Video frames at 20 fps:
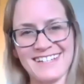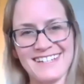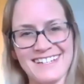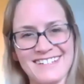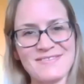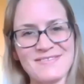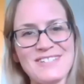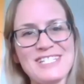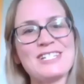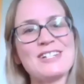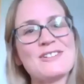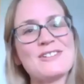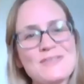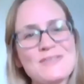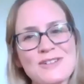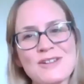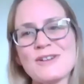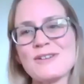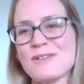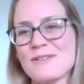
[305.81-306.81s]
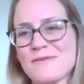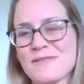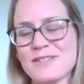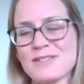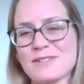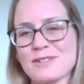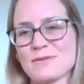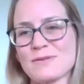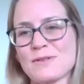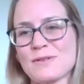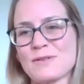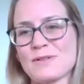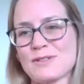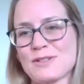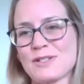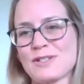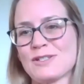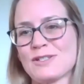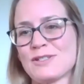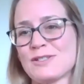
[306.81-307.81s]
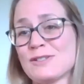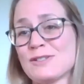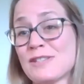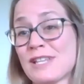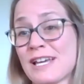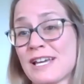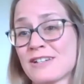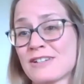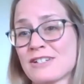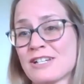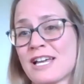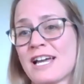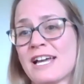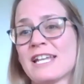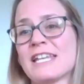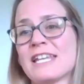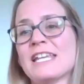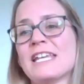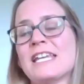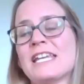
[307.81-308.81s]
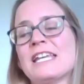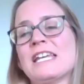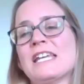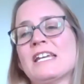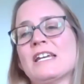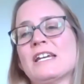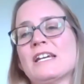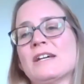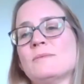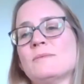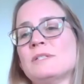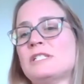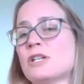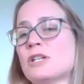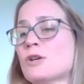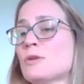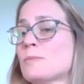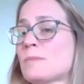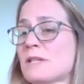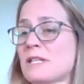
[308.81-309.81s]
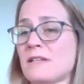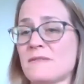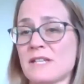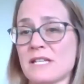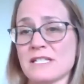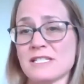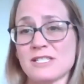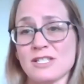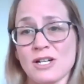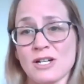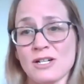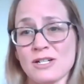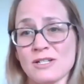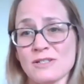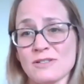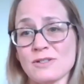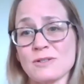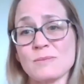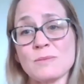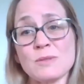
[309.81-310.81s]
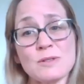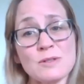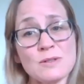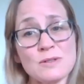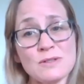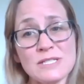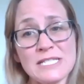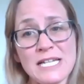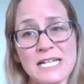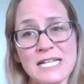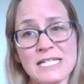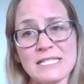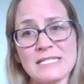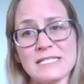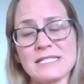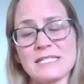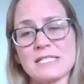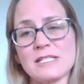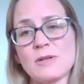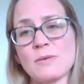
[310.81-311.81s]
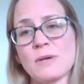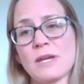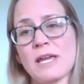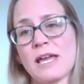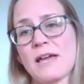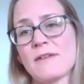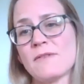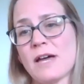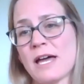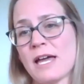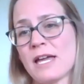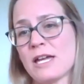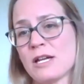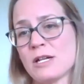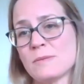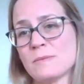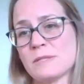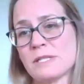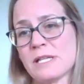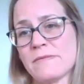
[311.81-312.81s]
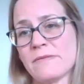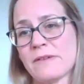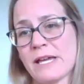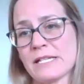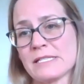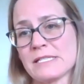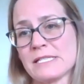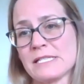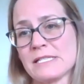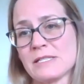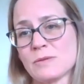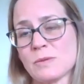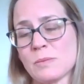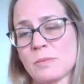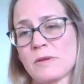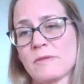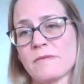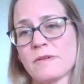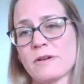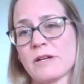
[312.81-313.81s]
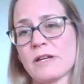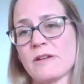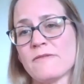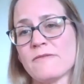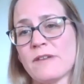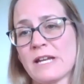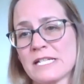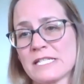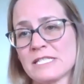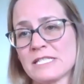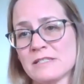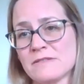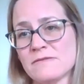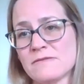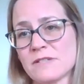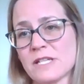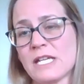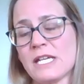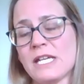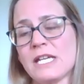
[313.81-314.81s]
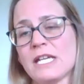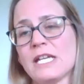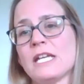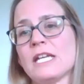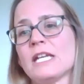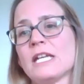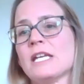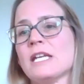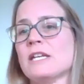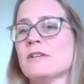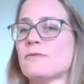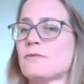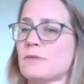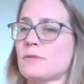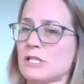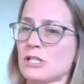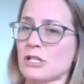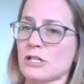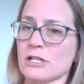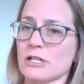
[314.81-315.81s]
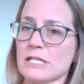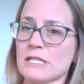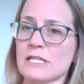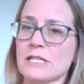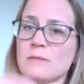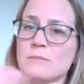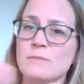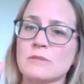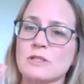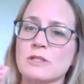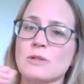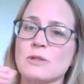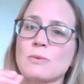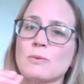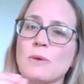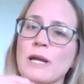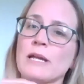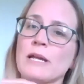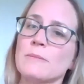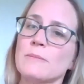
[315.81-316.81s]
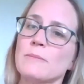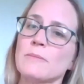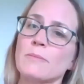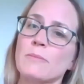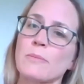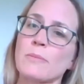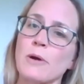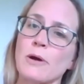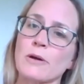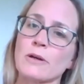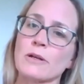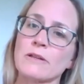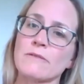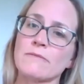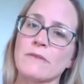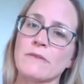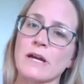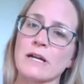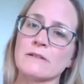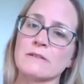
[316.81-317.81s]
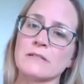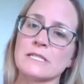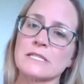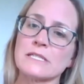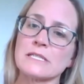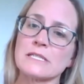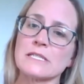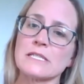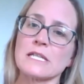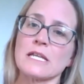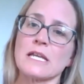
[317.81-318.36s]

We don't know if this corona is going to do that or not. We don't believe that SARS or MERS does. So we have high hopes that vaccines will be very effective if we target them to the right part of the virus.